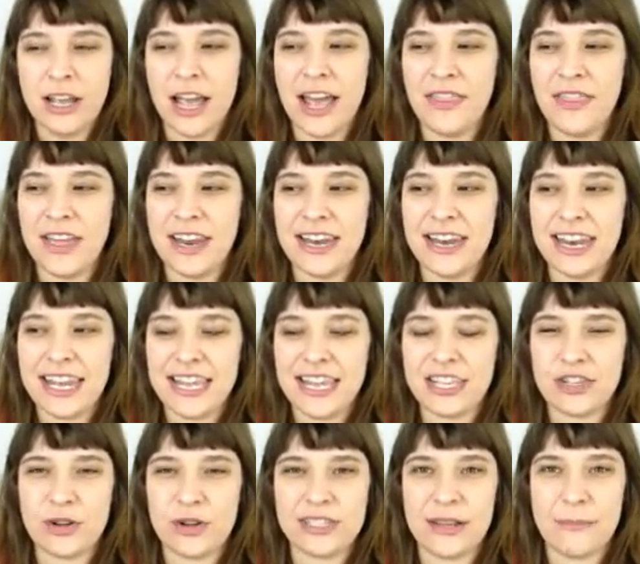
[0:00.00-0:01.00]
And then Nikki
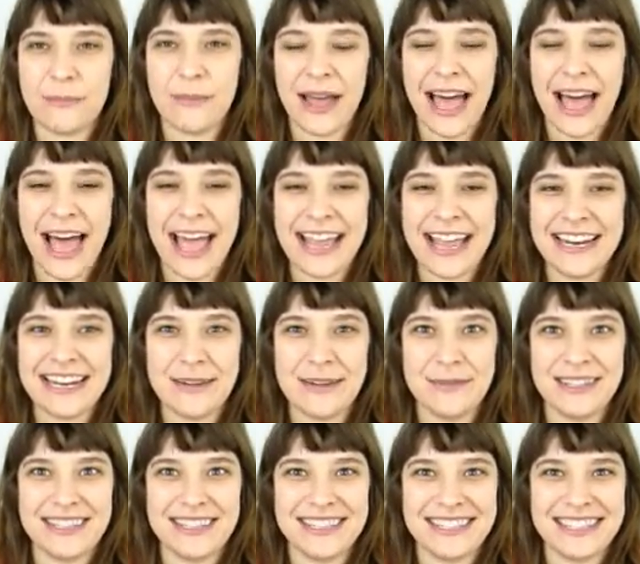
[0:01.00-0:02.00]
shows up behind him
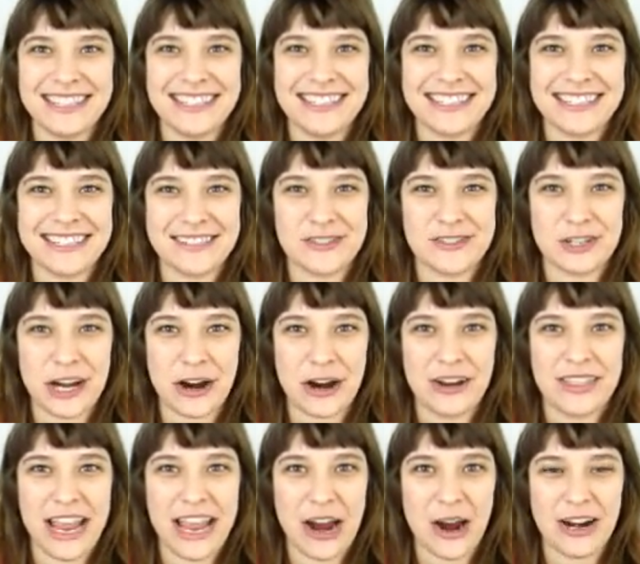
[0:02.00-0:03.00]
and sees
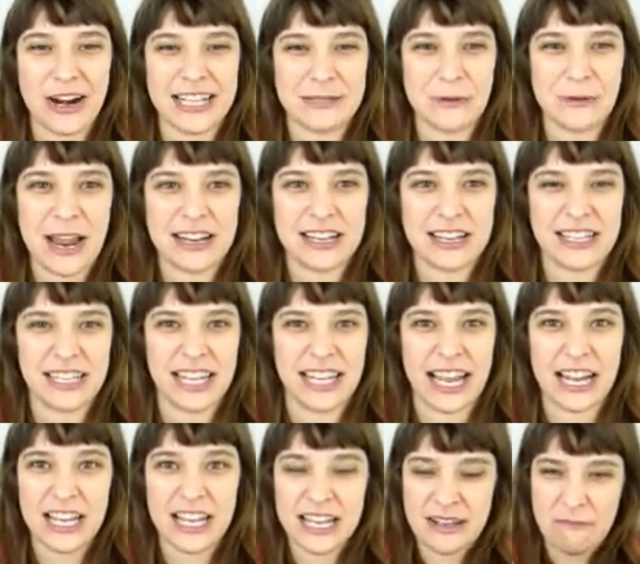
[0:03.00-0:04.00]
Sharon there and is practically
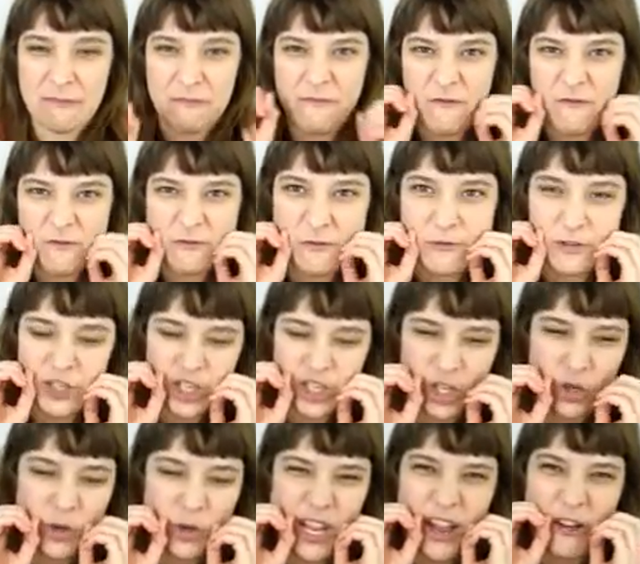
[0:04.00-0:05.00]
like
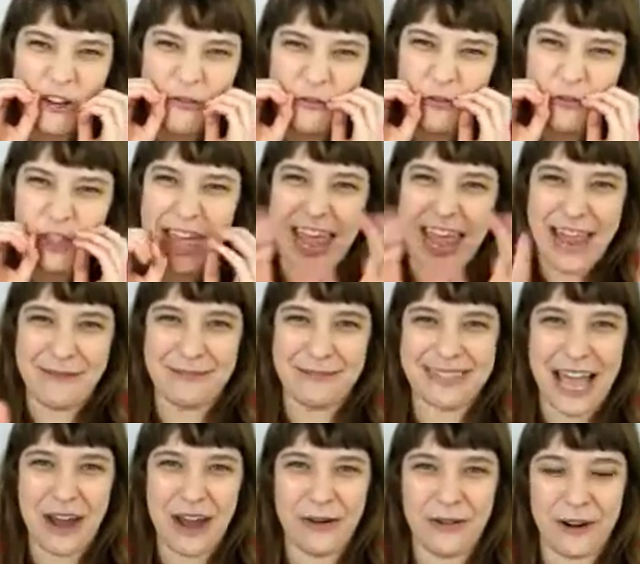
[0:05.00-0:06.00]
shooting flames
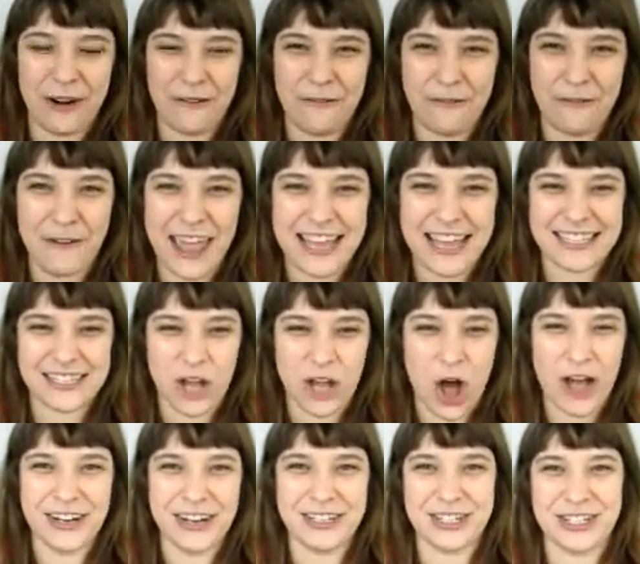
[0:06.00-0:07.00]
out of her face
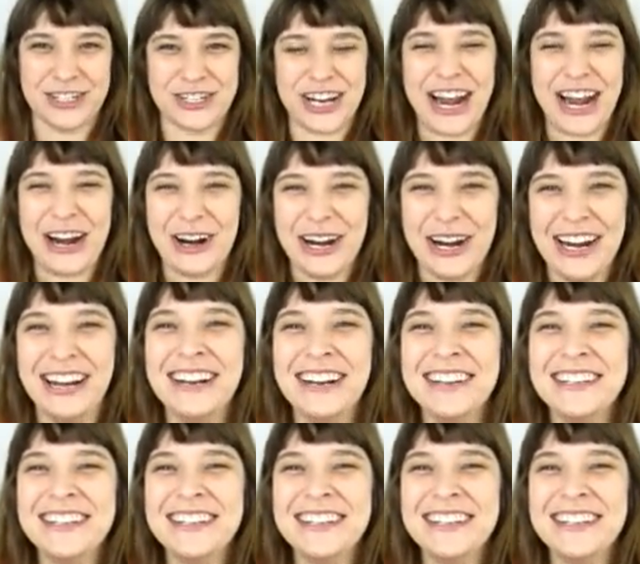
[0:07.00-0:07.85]
onto Sharon.